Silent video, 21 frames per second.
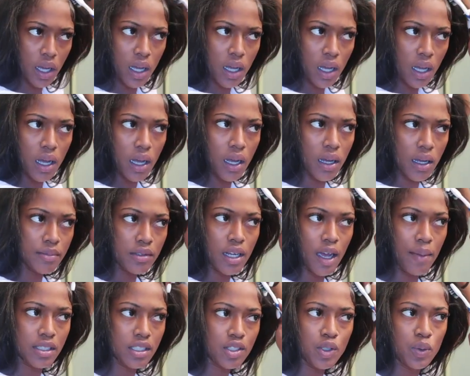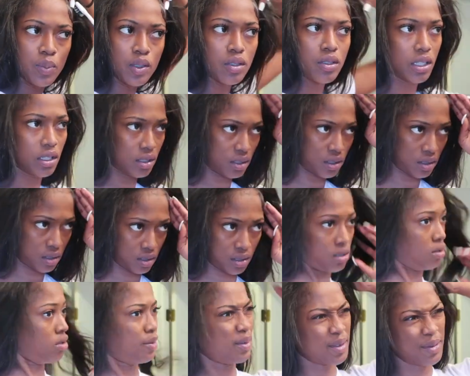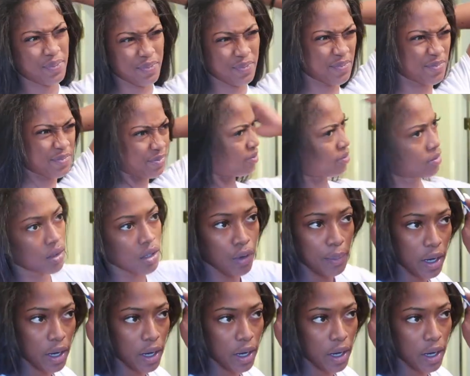But I'm gonna just let you watch because I don't really know